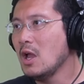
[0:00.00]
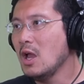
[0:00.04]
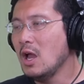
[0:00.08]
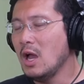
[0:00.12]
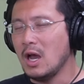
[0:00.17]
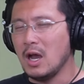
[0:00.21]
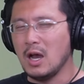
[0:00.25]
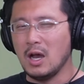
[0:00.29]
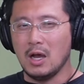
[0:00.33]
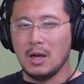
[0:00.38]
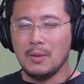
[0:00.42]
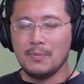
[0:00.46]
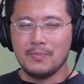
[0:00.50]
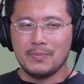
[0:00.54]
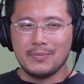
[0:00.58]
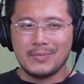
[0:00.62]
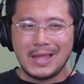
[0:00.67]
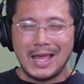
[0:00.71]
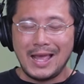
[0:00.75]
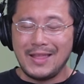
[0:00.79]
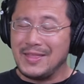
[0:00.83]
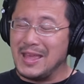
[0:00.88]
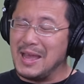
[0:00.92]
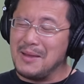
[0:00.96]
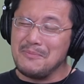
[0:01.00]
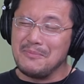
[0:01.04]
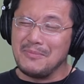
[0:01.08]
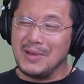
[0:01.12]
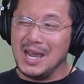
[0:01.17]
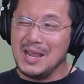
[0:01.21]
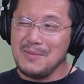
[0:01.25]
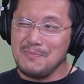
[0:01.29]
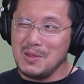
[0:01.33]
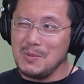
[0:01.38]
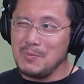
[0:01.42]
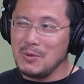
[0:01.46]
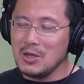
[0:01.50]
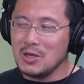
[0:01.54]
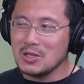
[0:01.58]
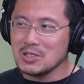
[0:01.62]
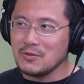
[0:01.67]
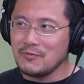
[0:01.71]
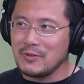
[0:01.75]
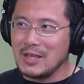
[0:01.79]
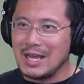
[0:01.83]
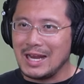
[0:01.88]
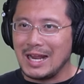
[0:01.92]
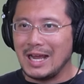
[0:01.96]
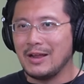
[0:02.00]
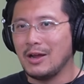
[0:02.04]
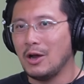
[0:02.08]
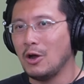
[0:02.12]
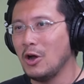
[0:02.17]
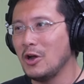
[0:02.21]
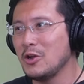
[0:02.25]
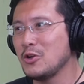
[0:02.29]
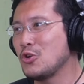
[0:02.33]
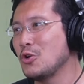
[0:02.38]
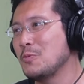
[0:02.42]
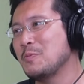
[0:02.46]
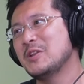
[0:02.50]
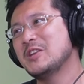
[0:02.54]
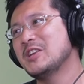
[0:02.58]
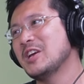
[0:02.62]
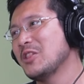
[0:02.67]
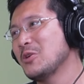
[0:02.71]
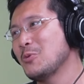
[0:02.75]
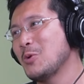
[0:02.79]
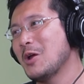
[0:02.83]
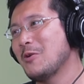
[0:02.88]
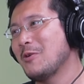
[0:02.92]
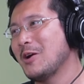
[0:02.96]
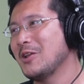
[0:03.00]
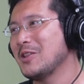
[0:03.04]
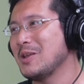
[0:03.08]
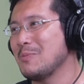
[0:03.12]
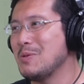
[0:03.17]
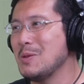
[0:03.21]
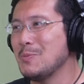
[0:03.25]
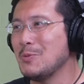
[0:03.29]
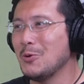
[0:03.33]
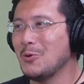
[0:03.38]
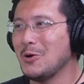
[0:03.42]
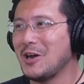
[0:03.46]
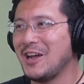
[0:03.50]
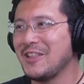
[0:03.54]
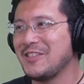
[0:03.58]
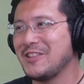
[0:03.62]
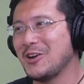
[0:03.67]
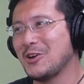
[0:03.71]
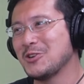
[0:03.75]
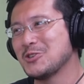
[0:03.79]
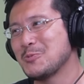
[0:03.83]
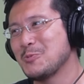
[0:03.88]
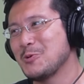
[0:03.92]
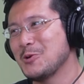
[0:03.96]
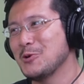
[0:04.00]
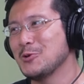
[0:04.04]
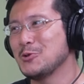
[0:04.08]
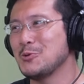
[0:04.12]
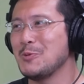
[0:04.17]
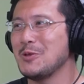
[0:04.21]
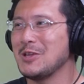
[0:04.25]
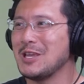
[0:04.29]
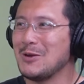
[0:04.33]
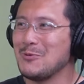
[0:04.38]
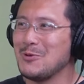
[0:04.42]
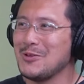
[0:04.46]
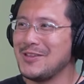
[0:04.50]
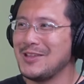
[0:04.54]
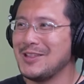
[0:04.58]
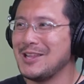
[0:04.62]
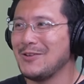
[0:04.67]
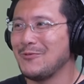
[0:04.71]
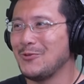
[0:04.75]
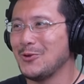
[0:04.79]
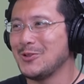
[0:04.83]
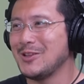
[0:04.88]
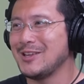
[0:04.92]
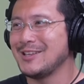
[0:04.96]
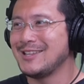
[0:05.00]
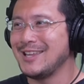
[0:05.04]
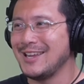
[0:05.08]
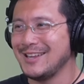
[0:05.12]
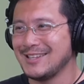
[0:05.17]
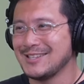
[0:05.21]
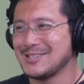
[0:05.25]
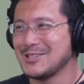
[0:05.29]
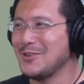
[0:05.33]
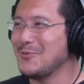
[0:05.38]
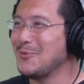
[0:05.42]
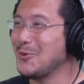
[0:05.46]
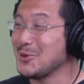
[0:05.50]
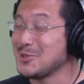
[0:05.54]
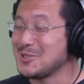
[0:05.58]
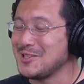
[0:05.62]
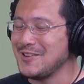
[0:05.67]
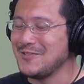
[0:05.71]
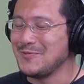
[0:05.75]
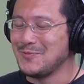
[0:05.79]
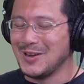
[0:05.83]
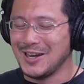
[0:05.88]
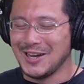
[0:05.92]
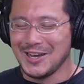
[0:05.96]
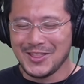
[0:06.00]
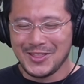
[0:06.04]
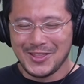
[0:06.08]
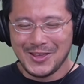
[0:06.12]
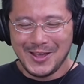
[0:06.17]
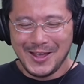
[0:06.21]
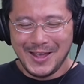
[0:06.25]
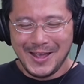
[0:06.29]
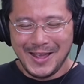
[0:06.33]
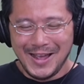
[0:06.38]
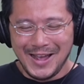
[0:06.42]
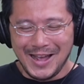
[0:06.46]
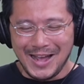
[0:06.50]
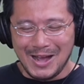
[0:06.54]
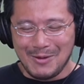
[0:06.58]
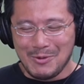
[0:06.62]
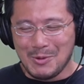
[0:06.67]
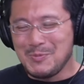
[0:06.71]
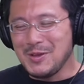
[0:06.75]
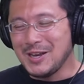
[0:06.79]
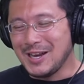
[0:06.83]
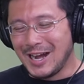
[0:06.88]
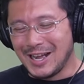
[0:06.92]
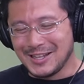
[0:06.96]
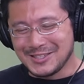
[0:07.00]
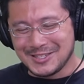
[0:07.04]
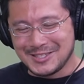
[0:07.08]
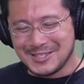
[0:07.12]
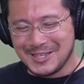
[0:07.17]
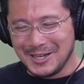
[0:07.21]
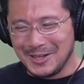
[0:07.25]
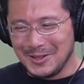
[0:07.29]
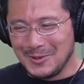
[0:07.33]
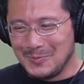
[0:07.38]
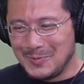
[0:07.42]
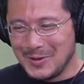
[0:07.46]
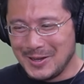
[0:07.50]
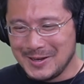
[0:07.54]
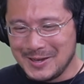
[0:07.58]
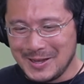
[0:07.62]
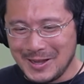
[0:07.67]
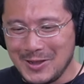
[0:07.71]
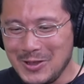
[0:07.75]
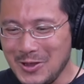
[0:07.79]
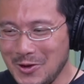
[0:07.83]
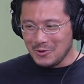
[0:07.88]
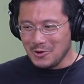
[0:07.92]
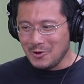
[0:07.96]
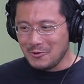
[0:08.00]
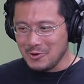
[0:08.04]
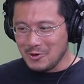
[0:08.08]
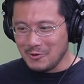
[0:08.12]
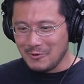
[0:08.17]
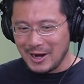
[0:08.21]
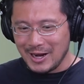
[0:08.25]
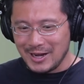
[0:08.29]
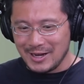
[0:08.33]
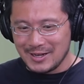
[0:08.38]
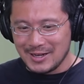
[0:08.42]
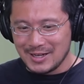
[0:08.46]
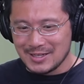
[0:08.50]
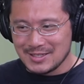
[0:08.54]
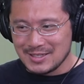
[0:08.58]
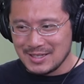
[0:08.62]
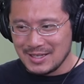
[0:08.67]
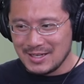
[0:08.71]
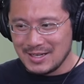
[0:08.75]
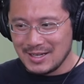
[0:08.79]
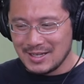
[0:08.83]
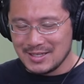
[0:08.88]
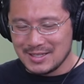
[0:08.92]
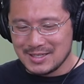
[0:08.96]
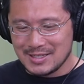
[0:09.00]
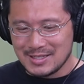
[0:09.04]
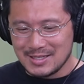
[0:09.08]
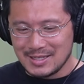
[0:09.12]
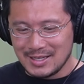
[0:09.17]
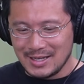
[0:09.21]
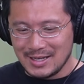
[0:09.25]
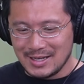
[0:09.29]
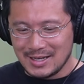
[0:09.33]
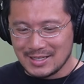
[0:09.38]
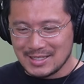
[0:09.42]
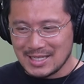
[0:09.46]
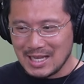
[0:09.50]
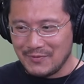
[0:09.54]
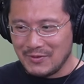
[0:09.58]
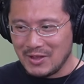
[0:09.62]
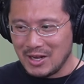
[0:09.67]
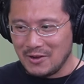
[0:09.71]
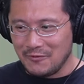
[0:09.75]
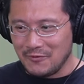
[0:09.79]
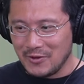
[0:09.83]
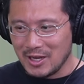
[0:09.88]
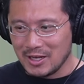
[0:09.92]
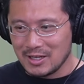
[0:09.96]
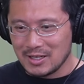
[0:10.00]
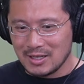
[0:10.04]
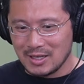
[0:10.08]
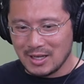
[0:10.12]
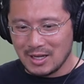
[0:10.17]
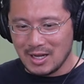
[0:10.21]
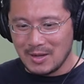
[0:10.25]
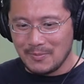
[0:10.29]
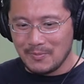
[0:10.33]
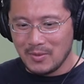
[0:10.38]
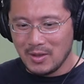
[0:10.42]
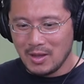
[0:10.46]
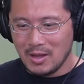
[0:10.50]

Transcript: Um, and that might be because of that. I, or it could be the other way around that people aren't the entrepreneurial to begin with, and therefore they take this a more safe path. I'm a bit hard to tell, but you're, you're, you're, right. It does it does it does have that effect. Um,